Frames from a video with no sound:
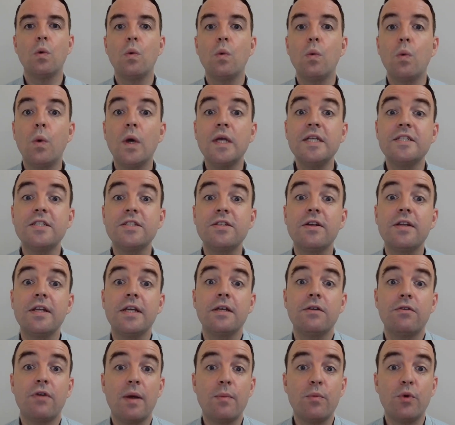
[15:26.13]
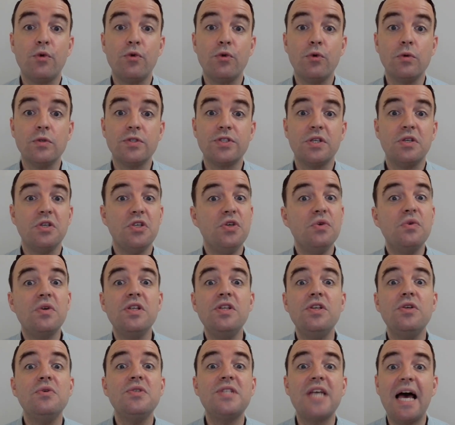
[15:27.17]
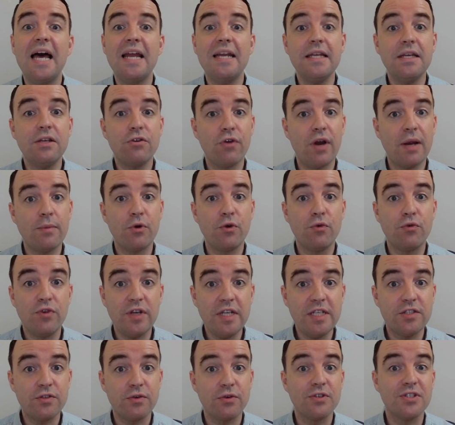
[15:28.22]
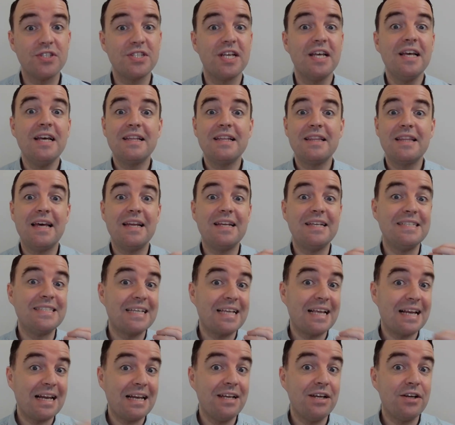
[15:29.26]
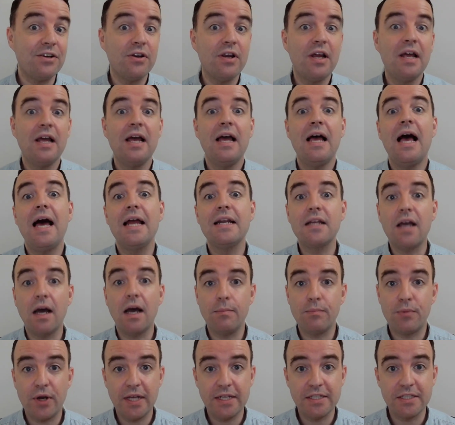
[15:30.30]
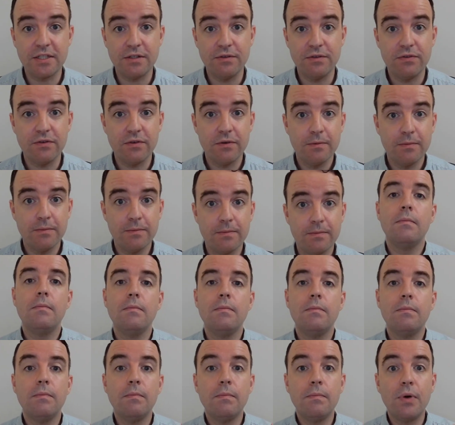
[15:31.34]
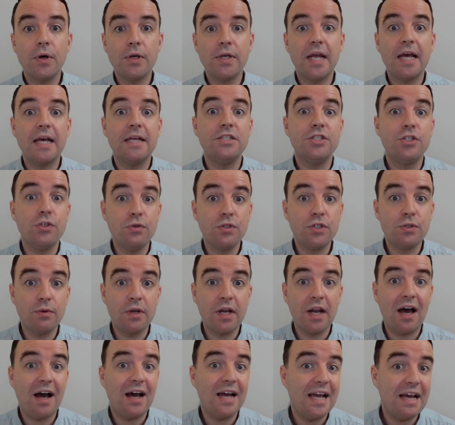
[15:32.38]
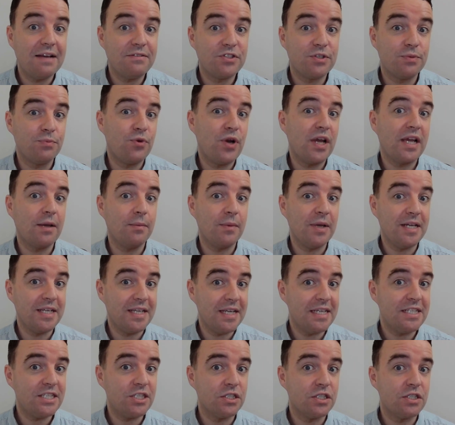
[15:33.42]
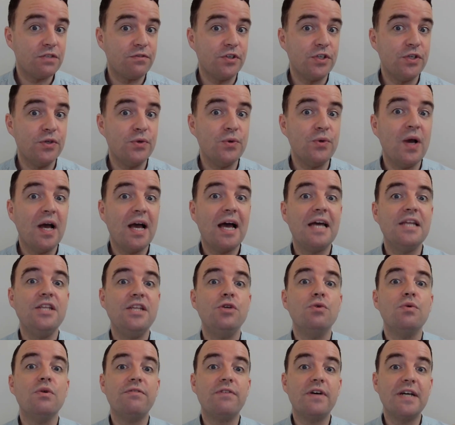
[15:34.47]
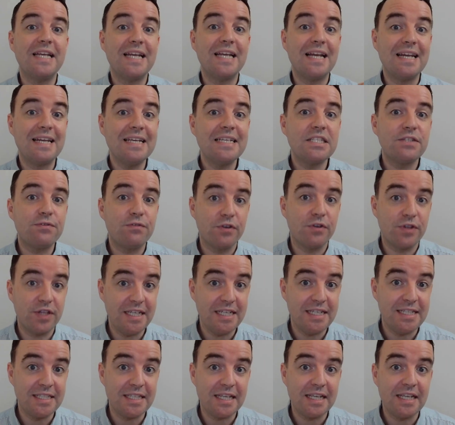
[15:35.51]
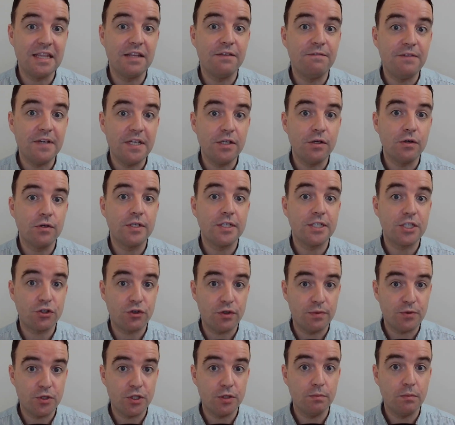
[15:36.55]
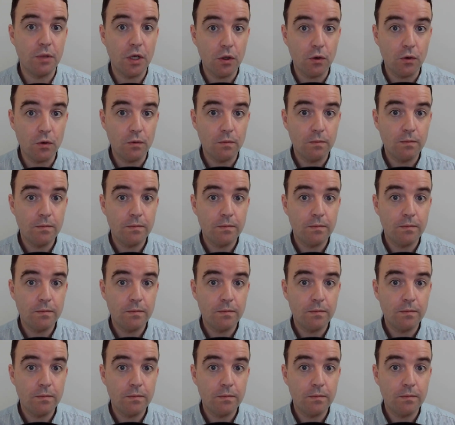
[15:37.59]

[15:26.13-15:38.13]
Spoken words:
When studying grammar rules, you can use any grammar resource that is clear and comprehensive. But as usual, I have some recommendations for you, and you will find links for these in the video description below.